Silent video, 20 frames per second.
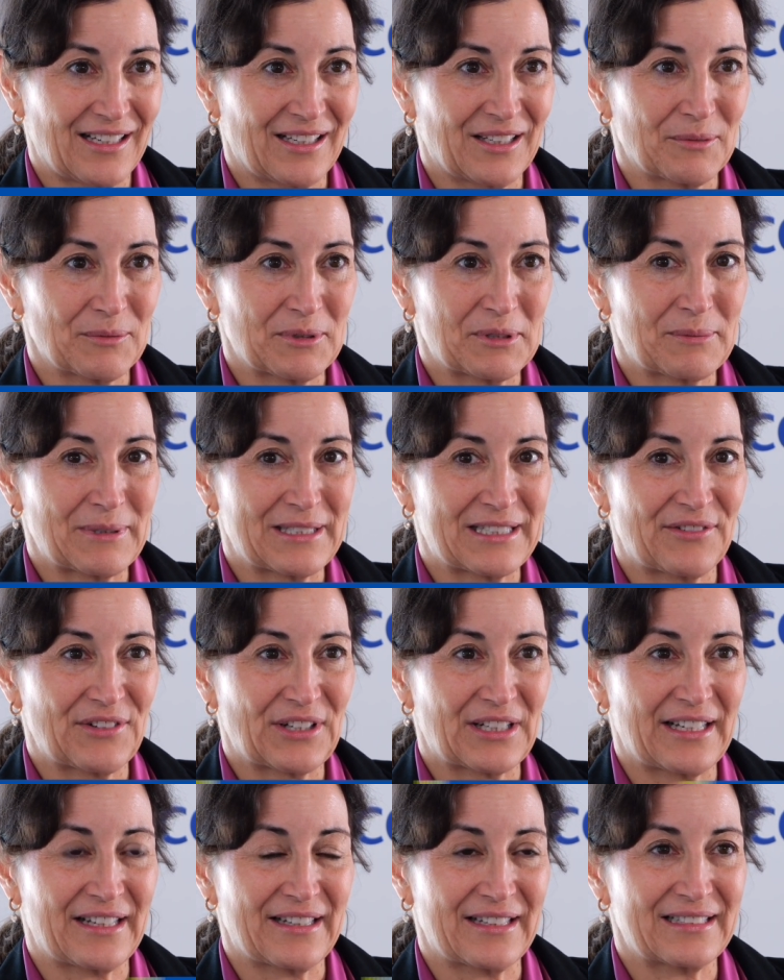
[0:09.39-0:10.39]
Um,
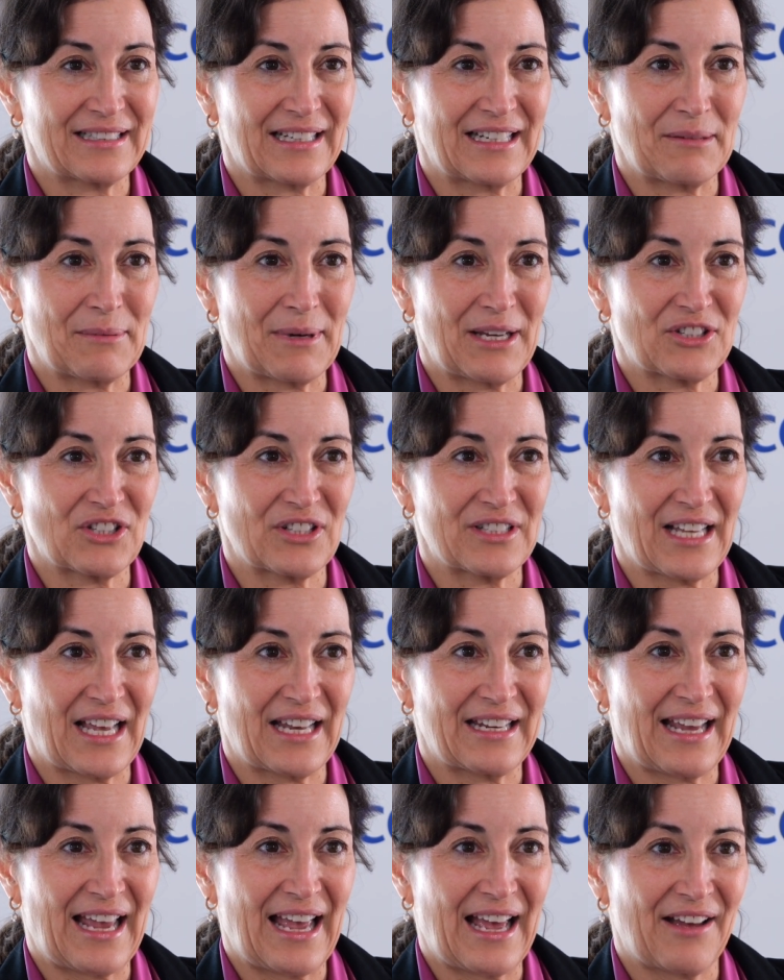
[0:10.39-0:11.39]
specifically in the study, patients
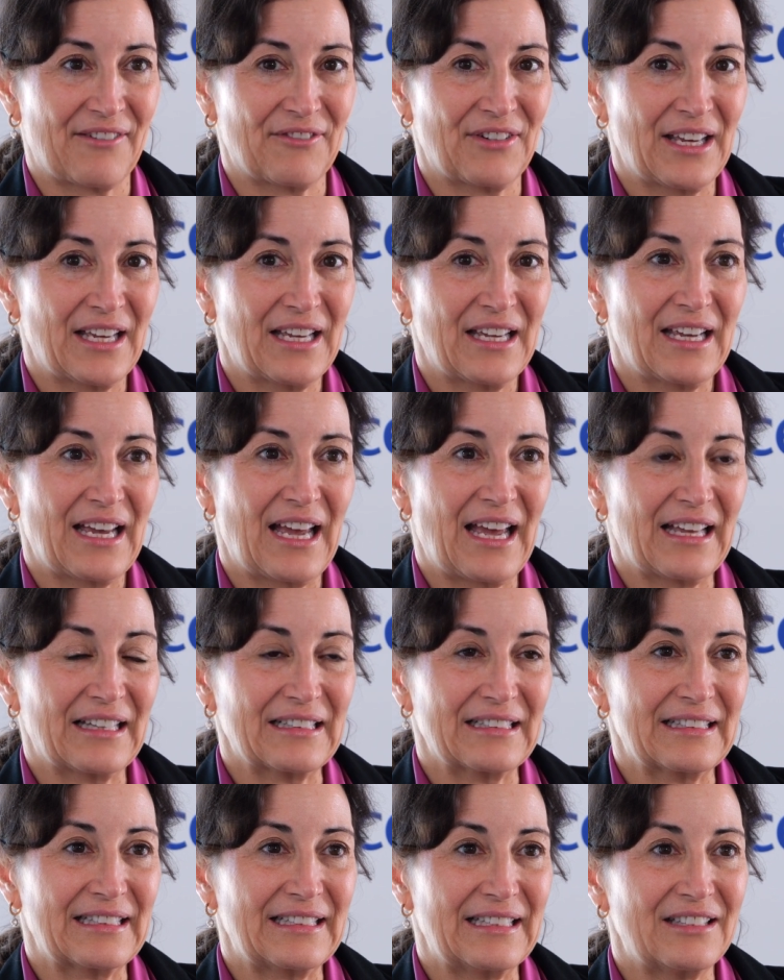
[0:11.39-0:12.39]
had to have at
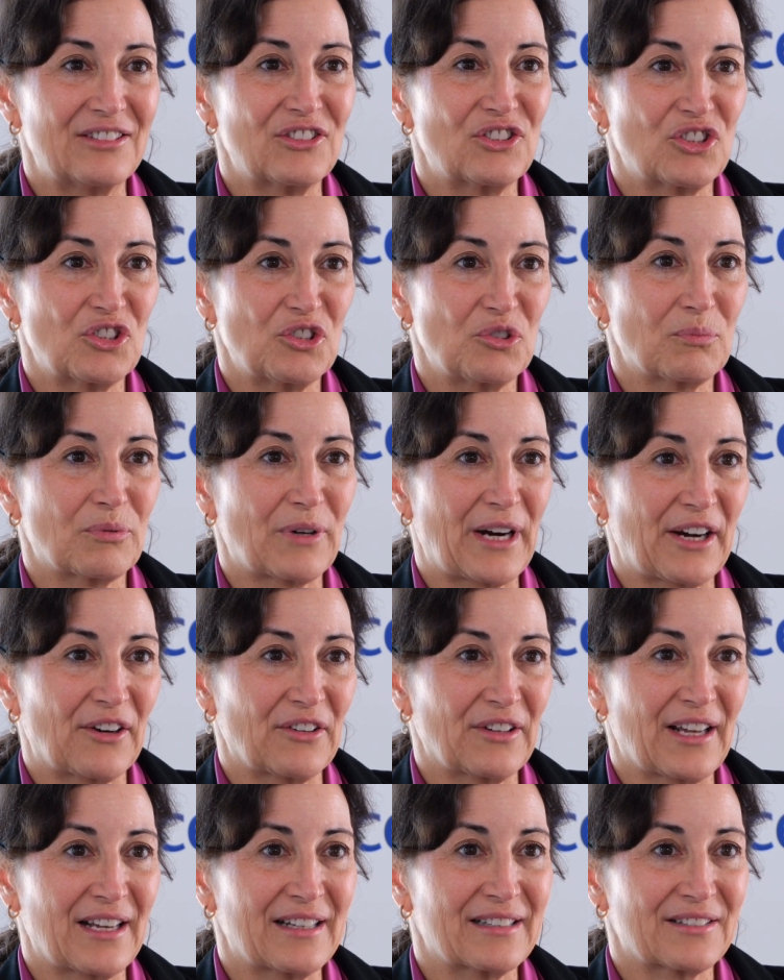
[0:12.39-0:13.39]
least two
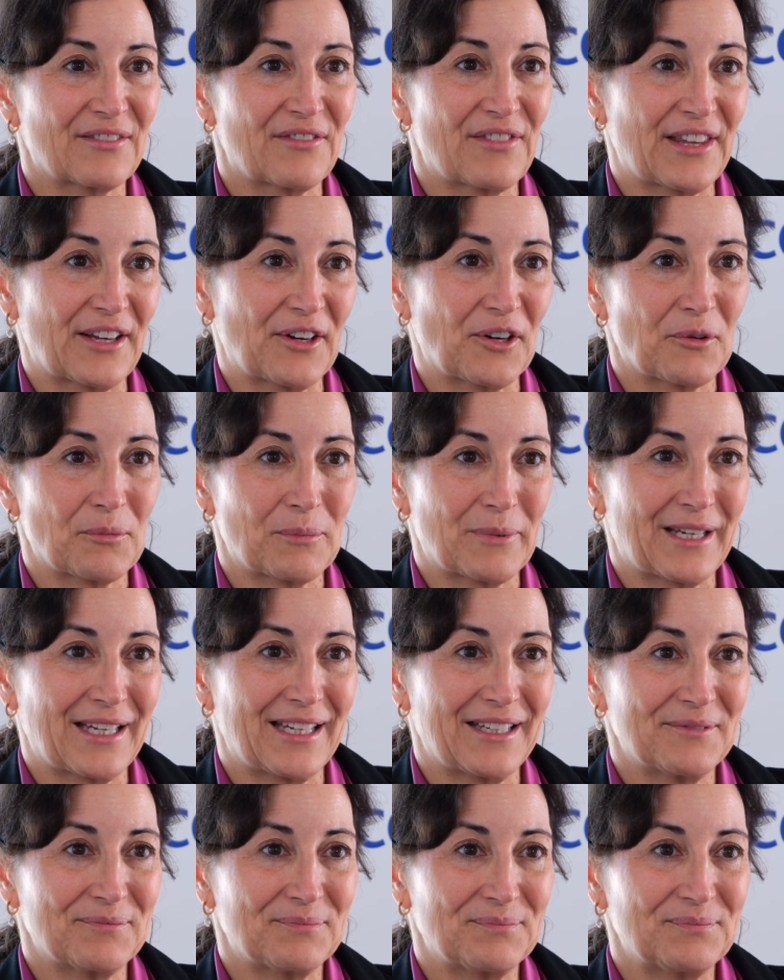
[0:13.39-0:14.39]
prior lines of therapy.